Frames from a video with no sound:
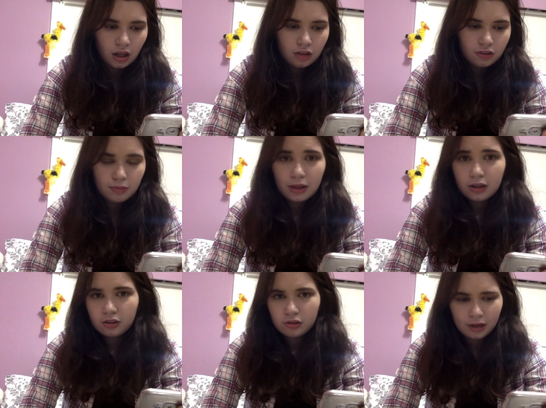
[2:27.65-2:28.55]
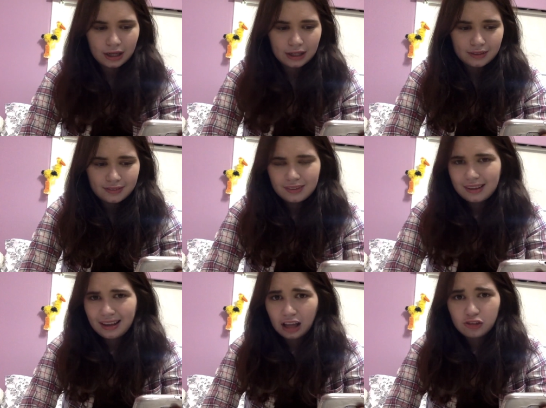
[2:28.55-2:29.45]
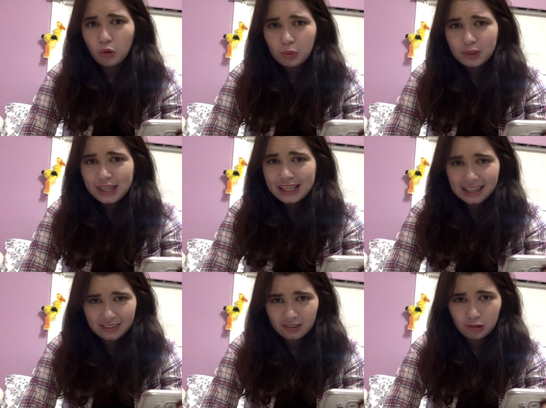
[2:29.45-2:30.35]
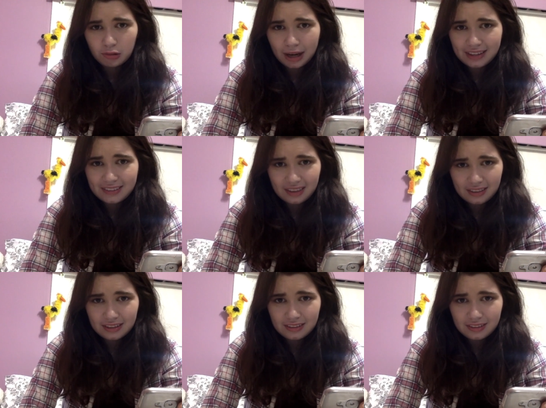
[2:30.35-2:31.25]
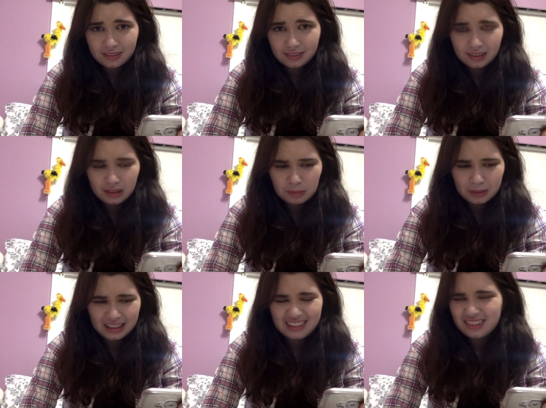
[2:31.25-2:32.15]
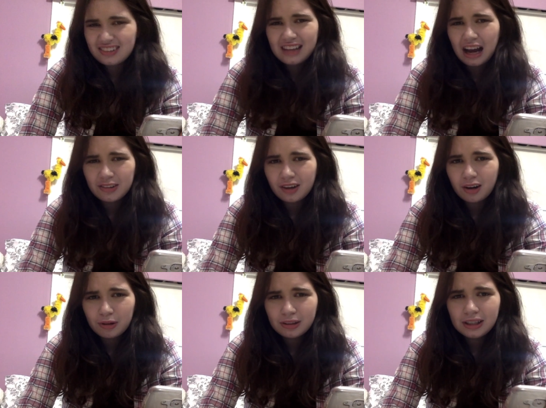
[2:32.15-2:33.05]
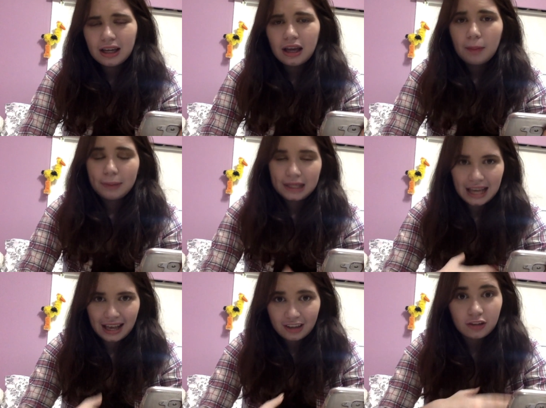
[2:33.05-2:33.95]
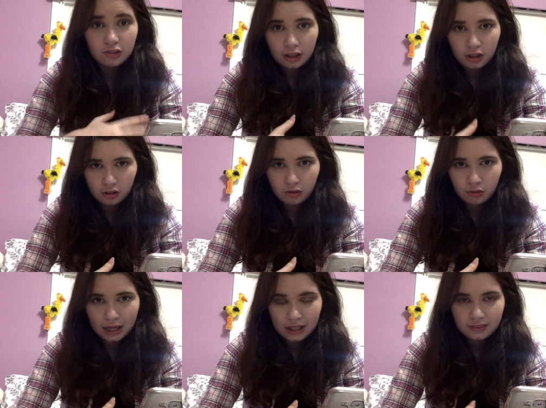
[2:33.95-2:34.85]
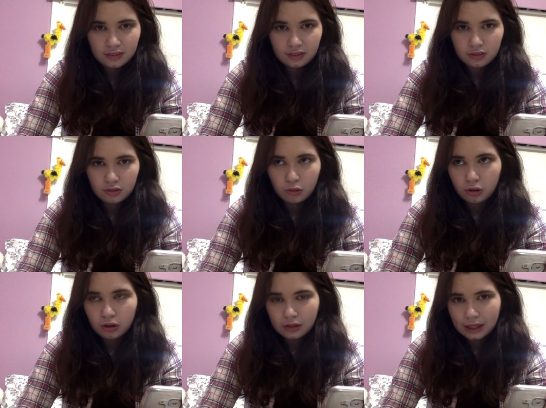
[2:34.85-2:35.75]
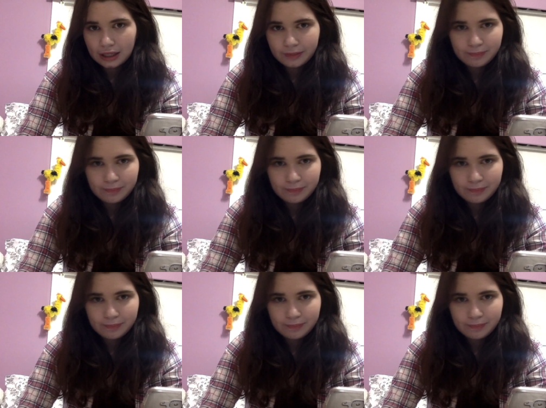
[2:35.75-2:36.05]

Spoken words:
Do you make good grades? I don't think that's a correct sentence, but it just sounds awkward. But yes, I do get good grades in school. Like,